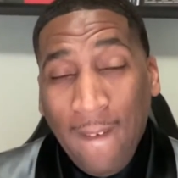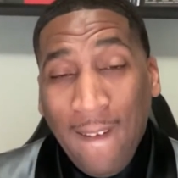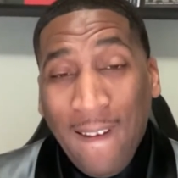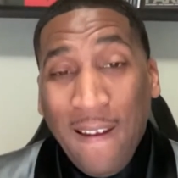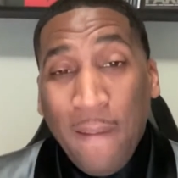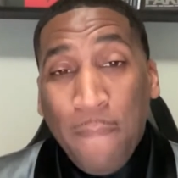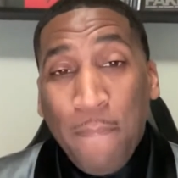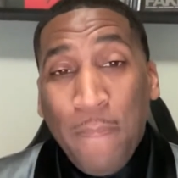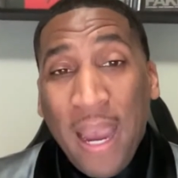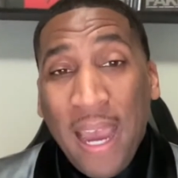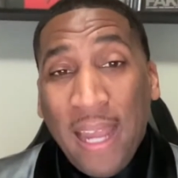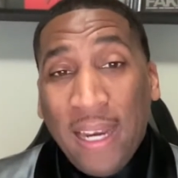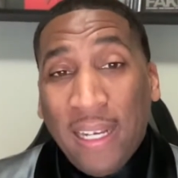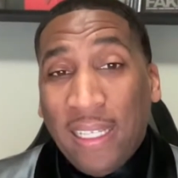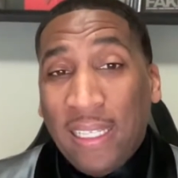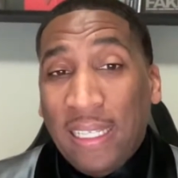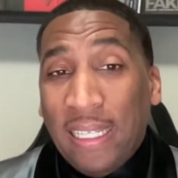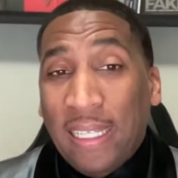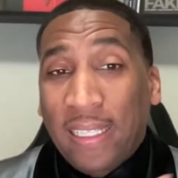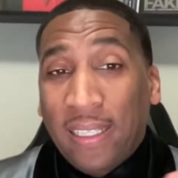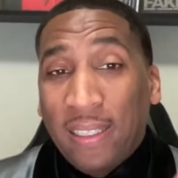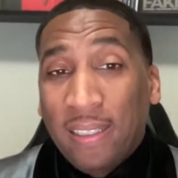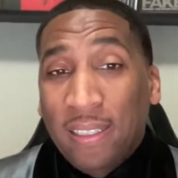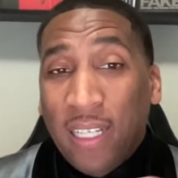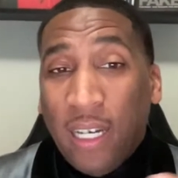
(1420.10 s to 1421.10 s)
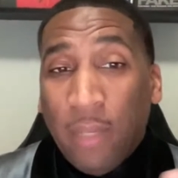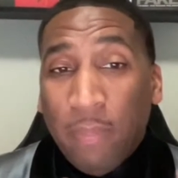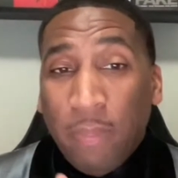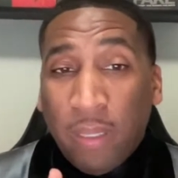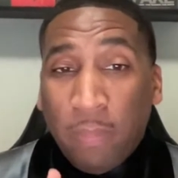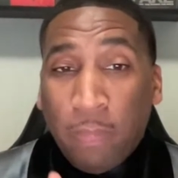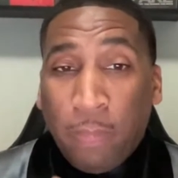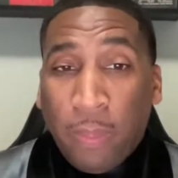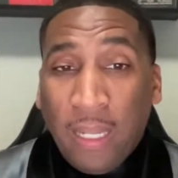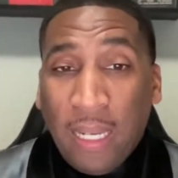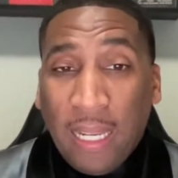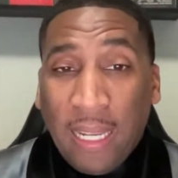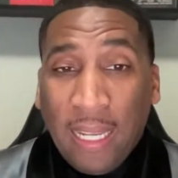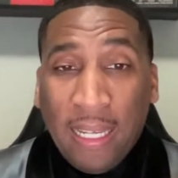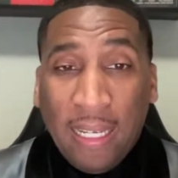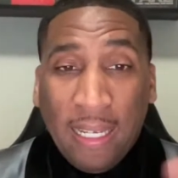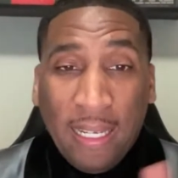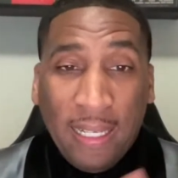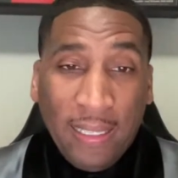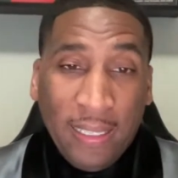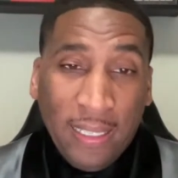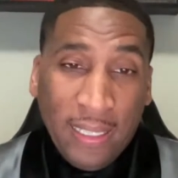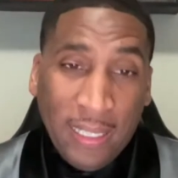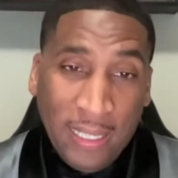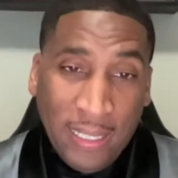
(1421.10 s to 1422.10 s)
about an economic
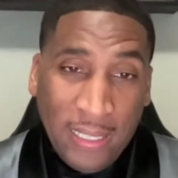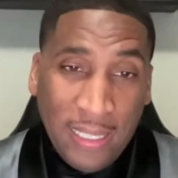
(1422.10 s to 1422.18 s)
plan